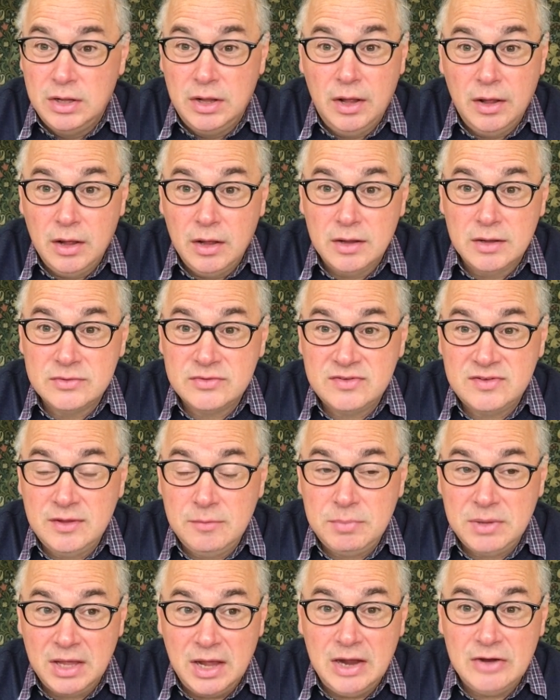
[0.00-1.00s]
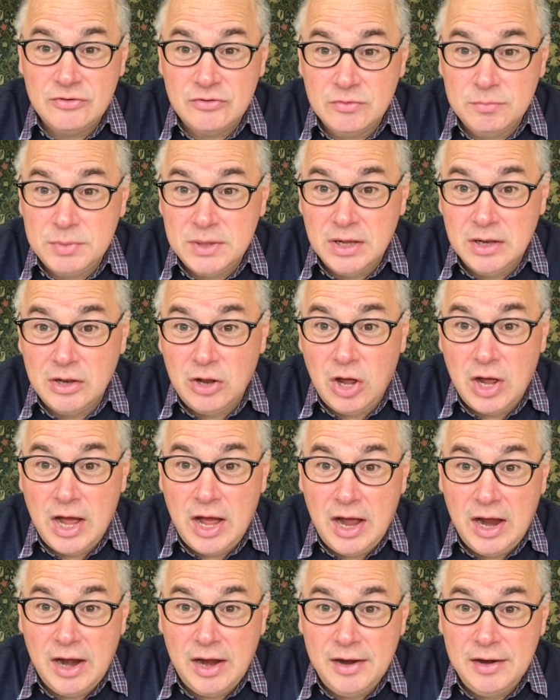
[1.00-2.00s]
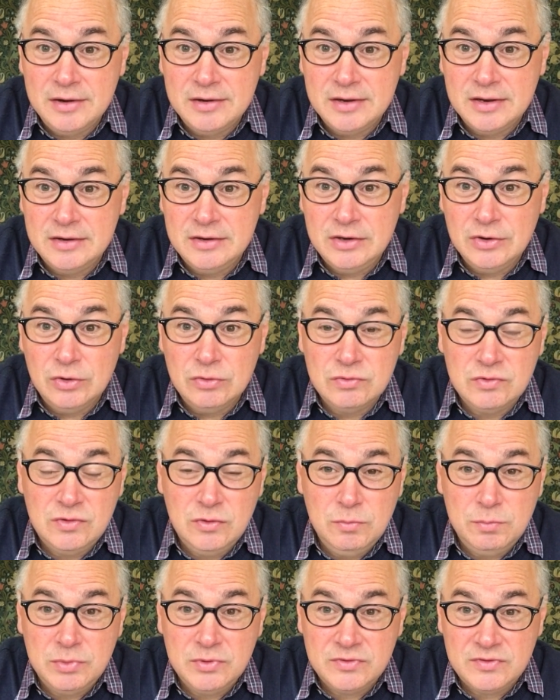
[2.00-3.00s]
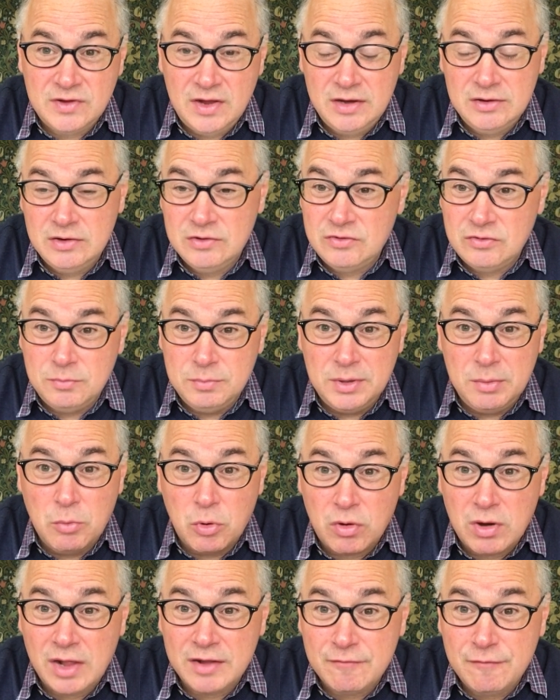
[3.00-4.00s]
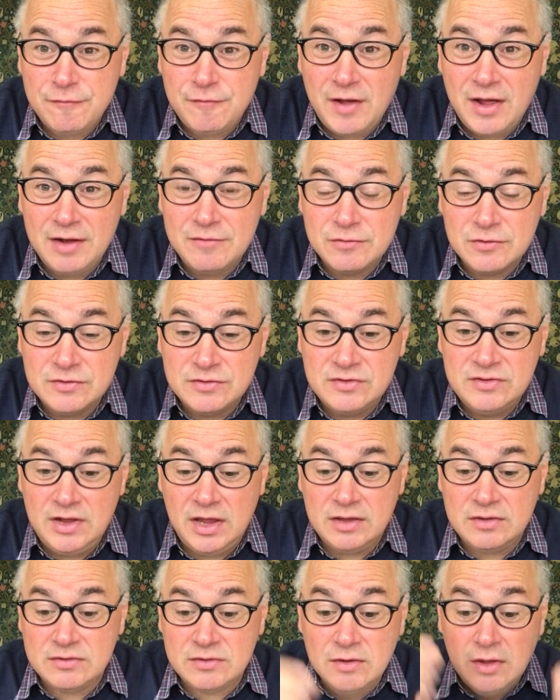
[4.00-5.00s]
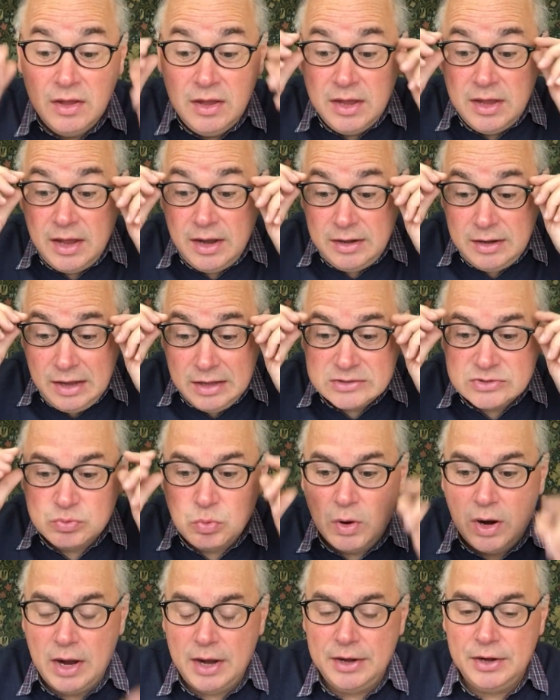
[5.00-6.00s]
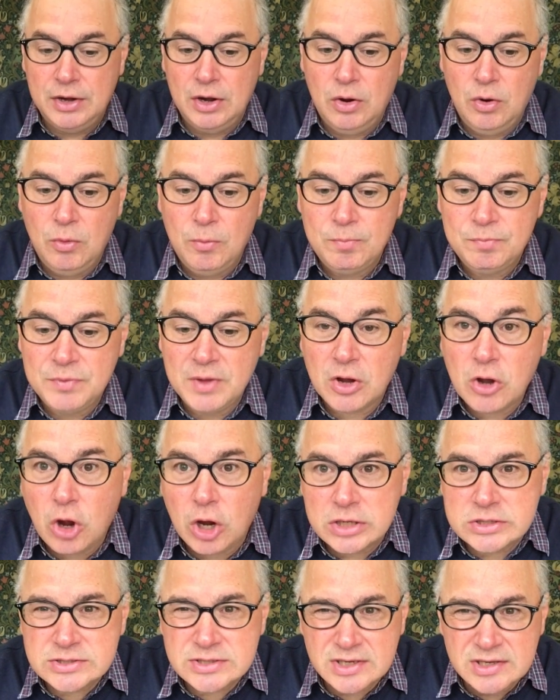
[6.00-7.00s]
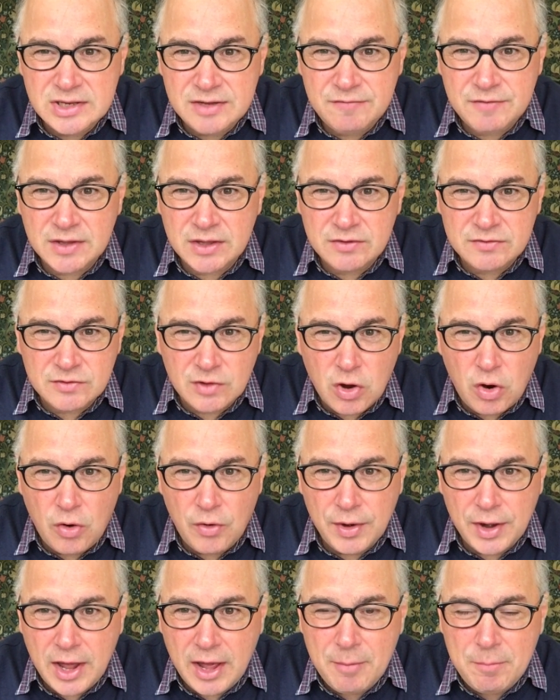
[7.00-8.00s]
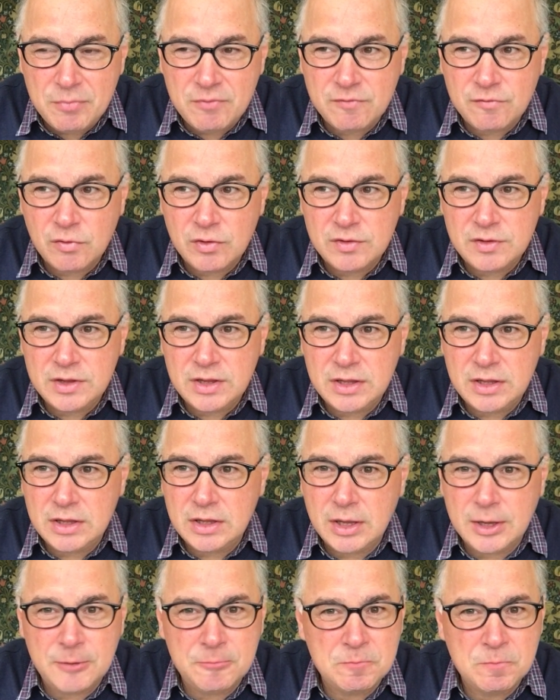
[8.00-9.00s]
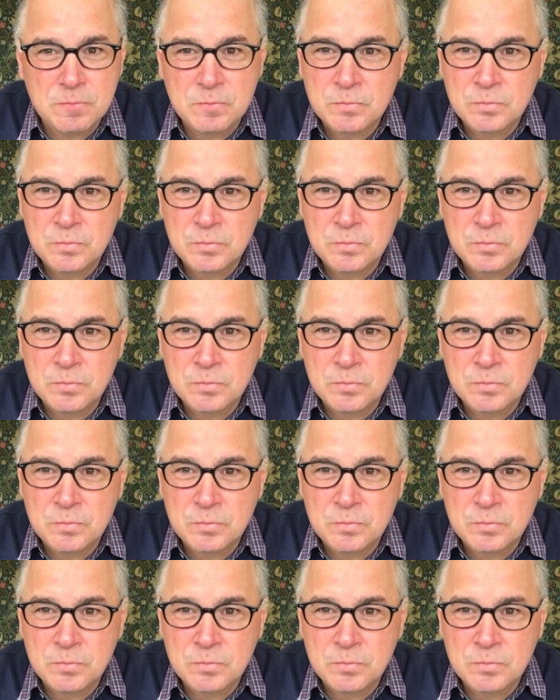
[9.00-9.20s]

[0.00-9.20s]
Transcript: uh, C P I should be a lot higher than, you know, two percent. It should be more like five or six. And that's why, you know, the cost of living is going up for the uh,